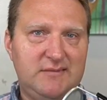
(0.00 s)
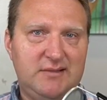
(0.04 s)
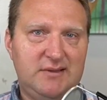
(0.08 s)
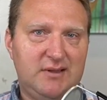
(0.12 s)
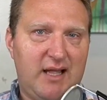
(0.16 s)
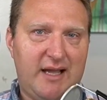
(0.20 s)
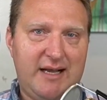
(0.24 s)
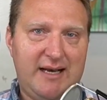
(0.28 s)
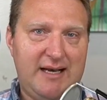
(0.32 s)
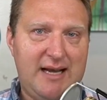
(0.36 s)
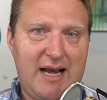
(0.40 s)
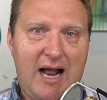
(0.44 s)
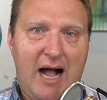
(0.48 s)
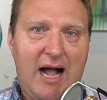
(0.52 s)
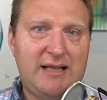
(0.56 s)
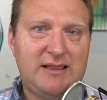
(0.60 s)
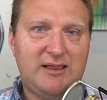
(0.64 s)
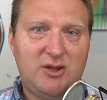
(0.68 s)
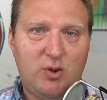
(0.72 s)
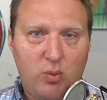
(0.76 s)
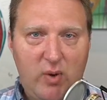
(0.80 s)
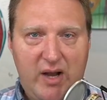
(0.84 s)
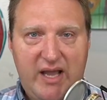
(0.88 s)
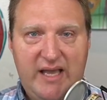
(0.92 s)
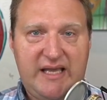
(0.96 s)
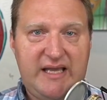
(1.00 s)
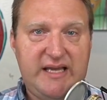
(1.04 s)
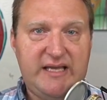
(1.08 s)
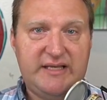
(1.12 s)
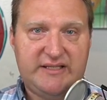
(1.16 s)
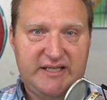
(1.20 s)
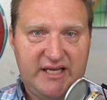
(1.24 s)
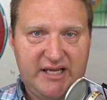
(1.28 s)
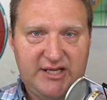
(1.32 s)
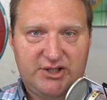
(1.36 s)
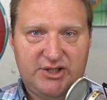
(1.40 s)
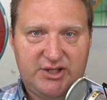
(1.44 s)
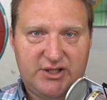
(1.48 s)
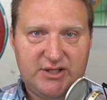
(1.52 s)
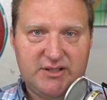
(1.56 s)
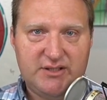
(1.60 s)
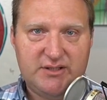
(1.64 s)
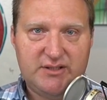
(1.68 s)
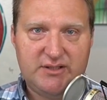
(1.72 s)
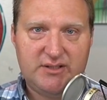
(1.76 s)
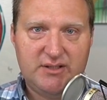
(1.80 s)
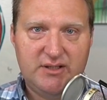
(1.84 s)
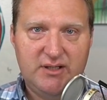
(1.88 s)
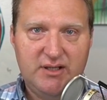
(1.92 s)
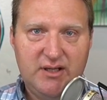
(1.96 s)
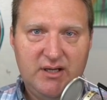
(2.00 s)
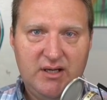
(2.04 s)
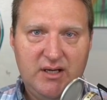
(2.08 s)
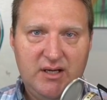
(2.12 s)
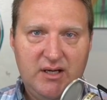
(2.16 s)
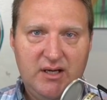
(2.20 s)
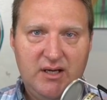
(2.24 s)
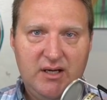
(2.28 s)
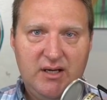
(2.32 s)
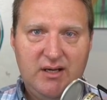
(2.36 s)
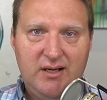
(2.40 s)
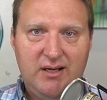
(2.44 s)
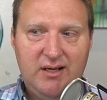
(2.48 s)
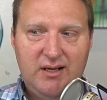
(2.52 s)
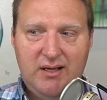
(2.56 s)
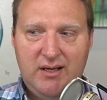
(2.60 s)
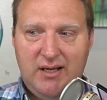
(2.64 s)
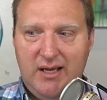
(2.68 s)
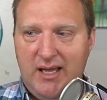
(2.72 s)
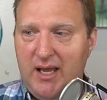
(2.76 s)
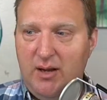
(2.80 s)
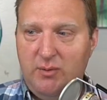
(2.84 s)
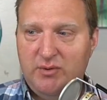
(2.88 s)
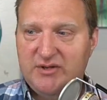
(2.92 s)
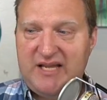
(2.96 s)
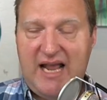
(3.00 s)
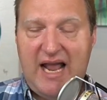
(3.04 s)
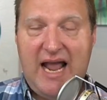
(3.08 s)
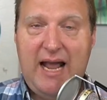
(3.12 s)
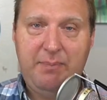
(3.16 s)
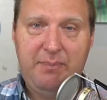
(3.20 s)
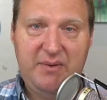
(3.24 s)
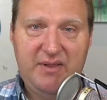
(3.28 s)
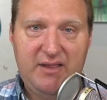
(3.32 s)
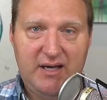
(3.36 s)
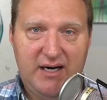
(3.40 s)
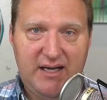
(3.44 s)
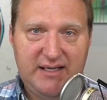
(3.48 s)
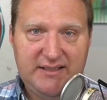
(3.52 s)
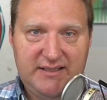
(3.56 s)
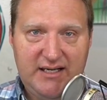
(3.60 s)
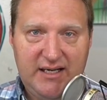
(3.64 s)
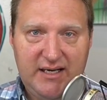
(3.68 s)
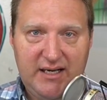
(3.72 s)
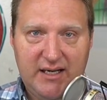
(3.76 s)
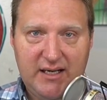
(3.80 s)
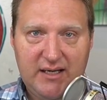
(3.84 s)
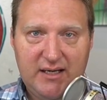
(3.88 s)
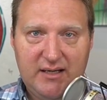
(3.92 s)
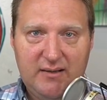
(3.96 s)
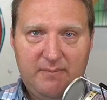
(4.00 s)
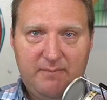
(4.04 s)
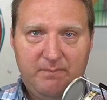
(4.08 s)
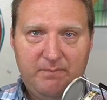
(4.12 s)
like not the way he teaches, he was happy that I did it